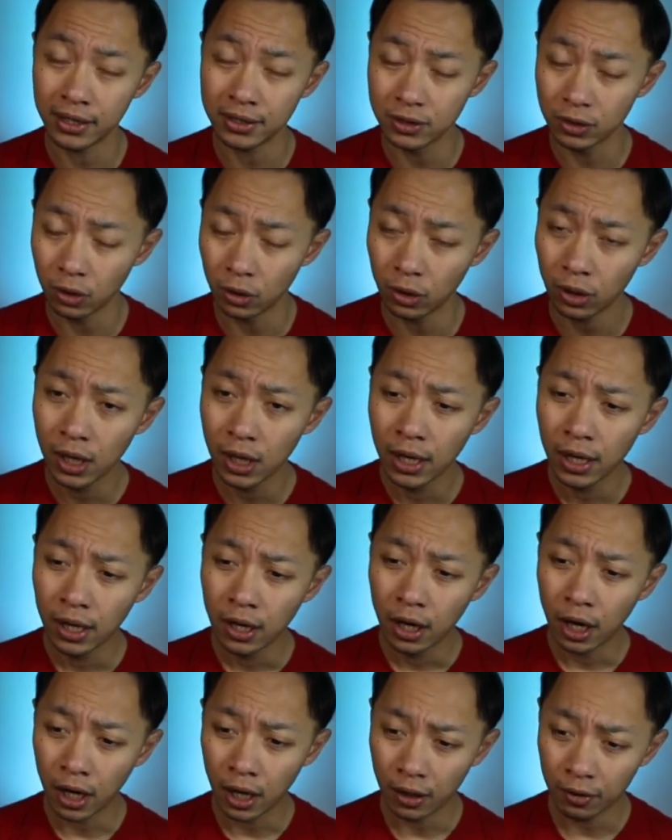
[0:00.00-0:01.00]
So
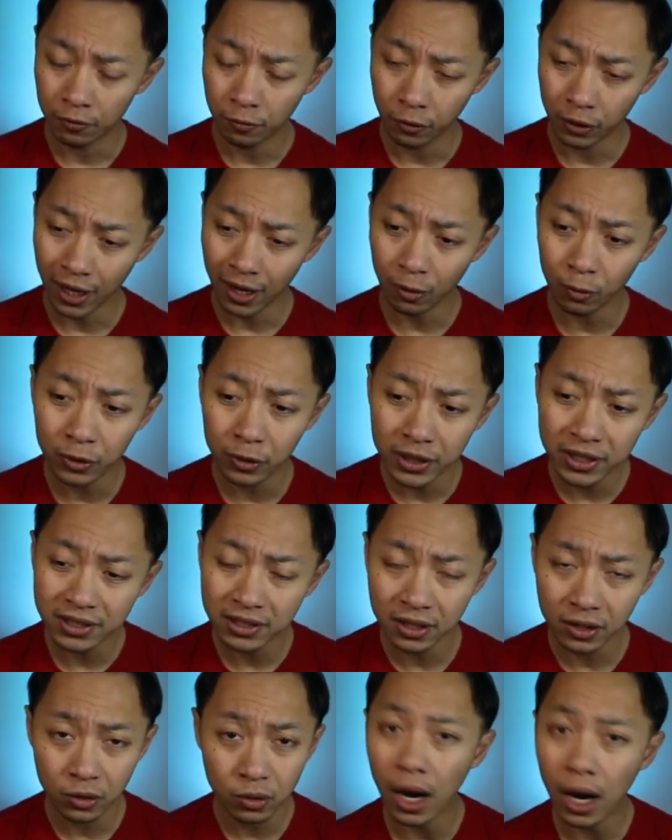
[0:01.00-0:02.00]
um, for that
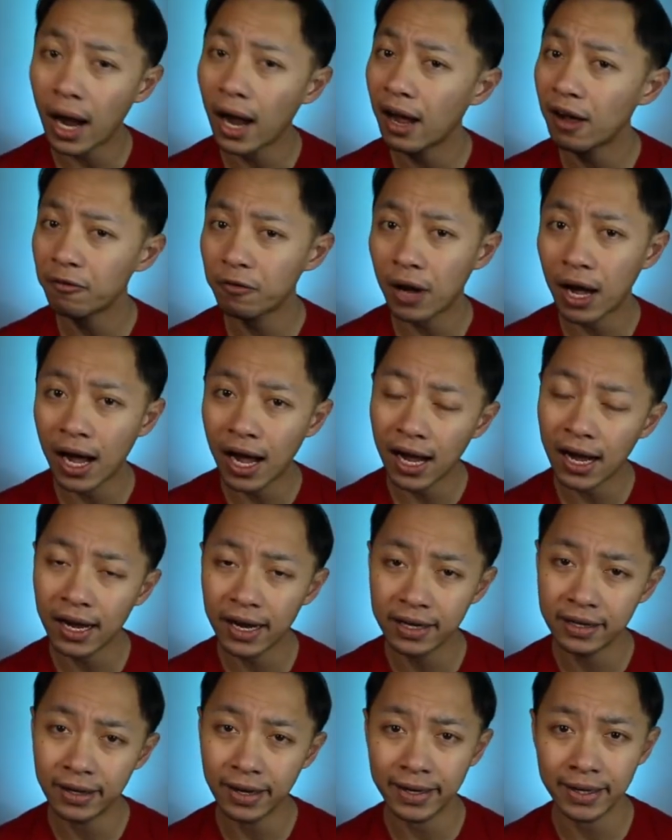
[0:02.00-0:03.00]
reason, you have a high
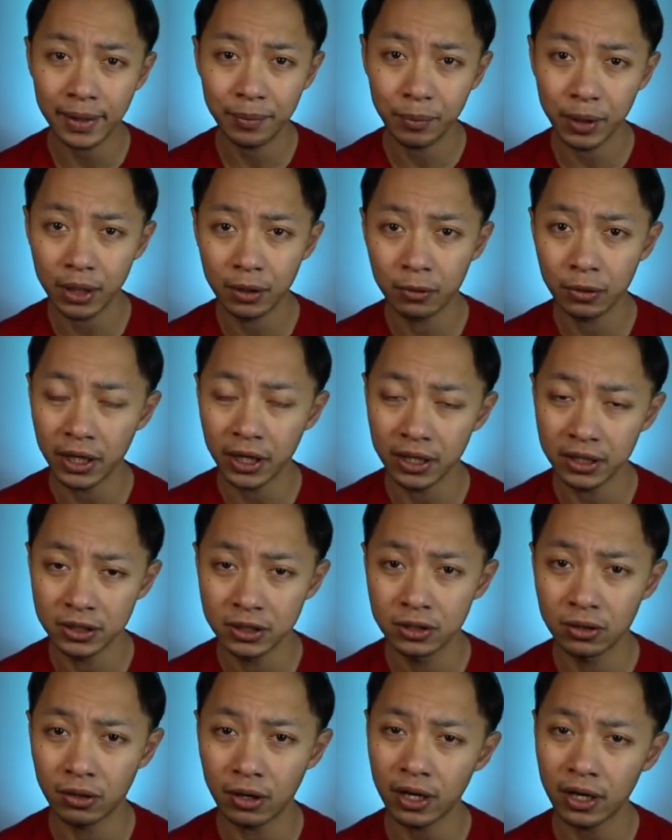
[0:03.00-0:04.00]
dynamic
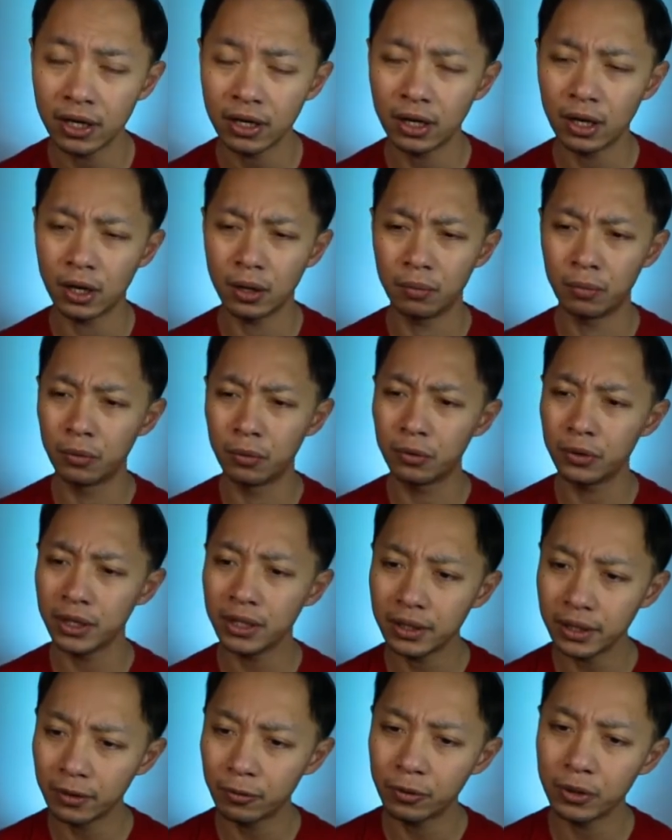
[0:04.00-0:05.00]
range, right? Um,
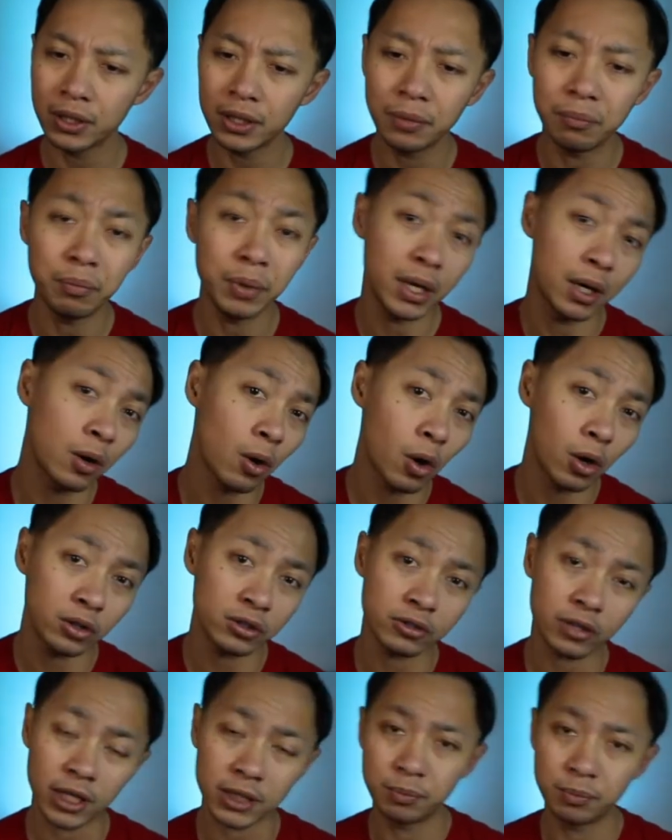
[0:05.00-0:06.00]
really, really big
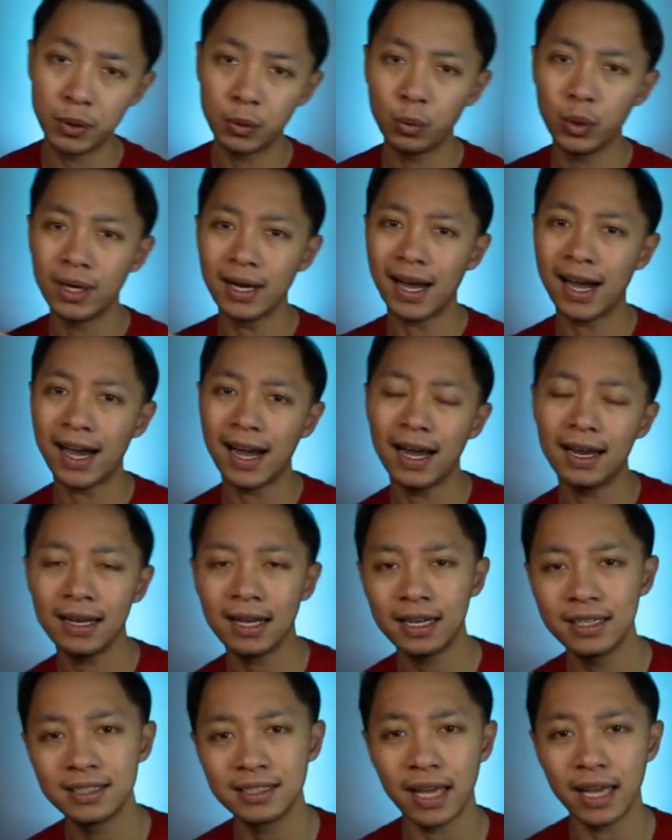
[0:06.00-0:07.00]
contrast between the
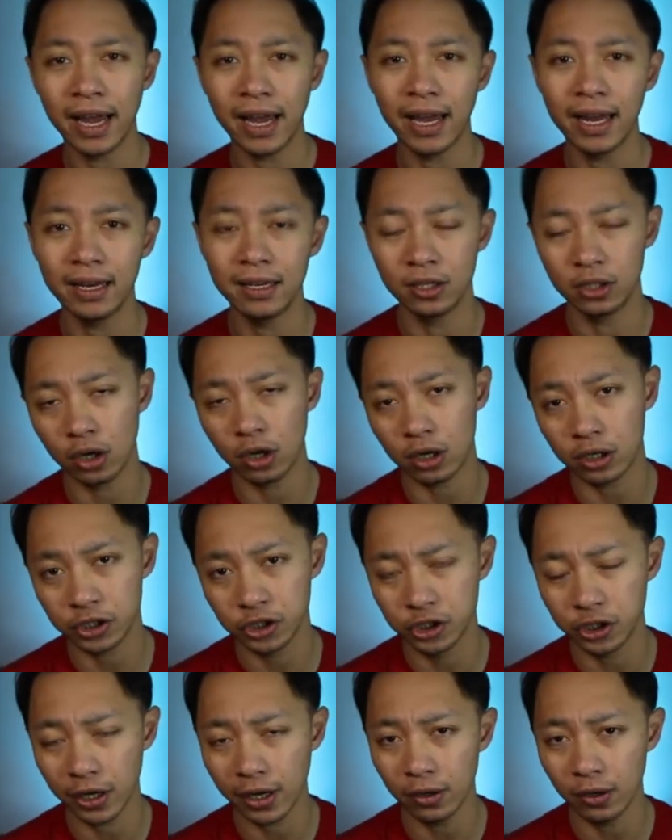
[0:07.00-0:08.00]
highlights and the dark
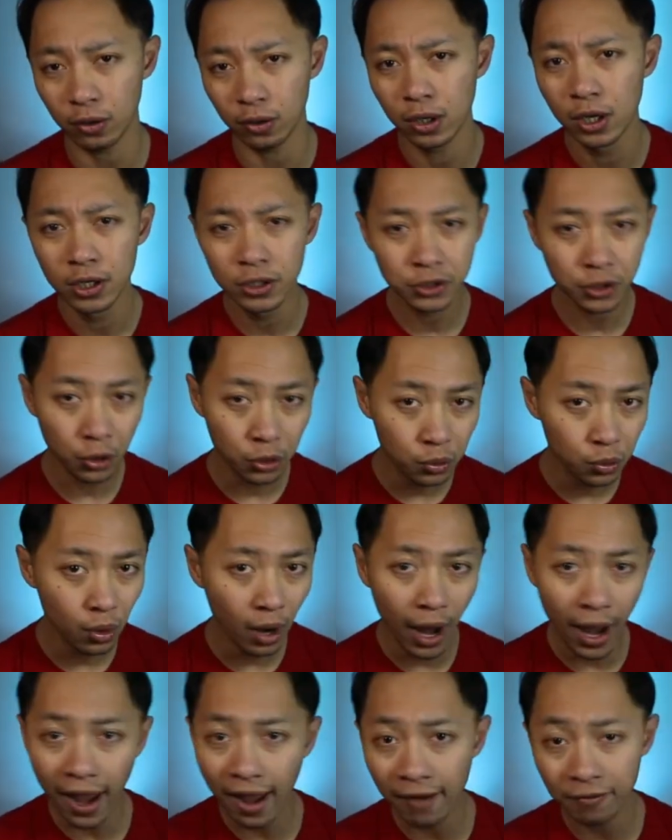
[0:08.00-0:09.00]
shadow. So you
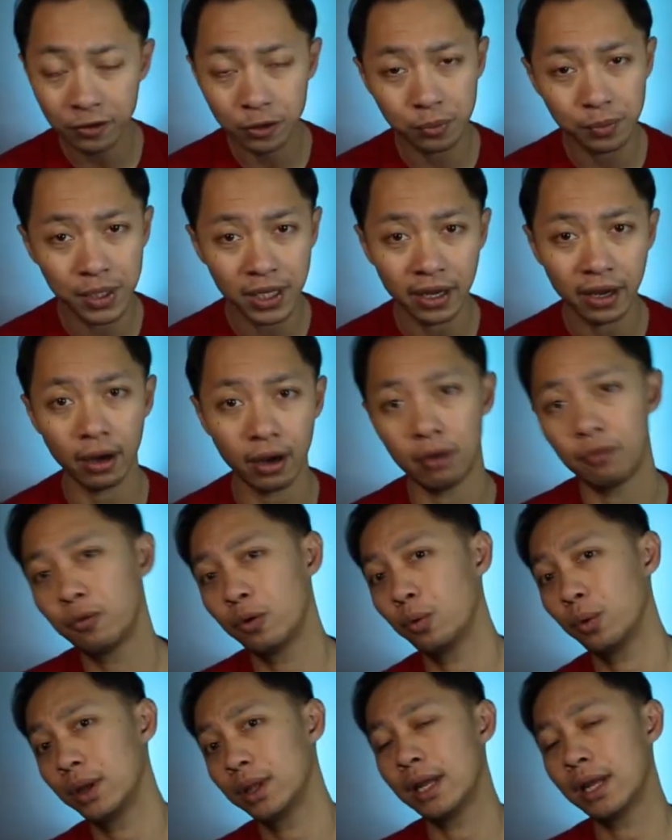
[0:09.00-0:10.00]
have to be
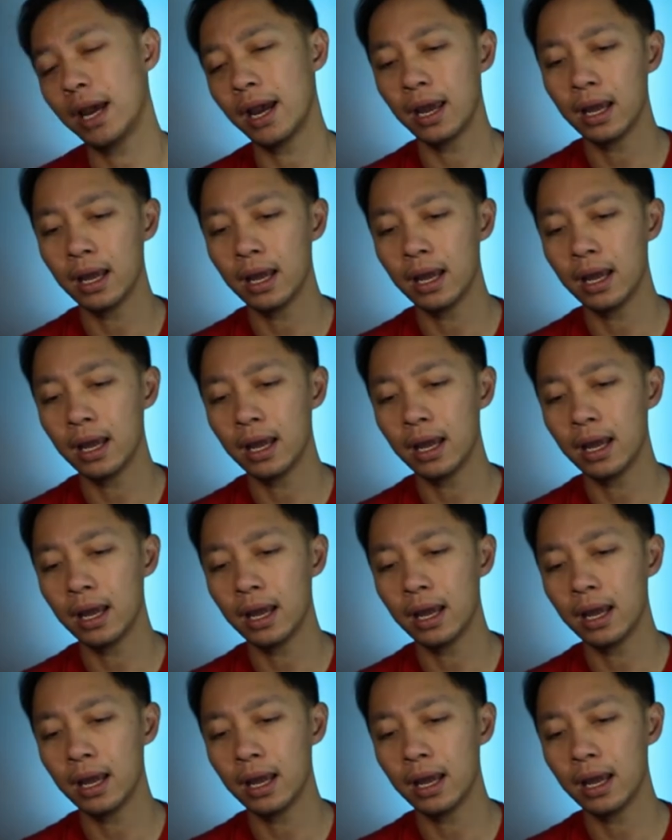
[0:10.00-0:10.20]
careful with that.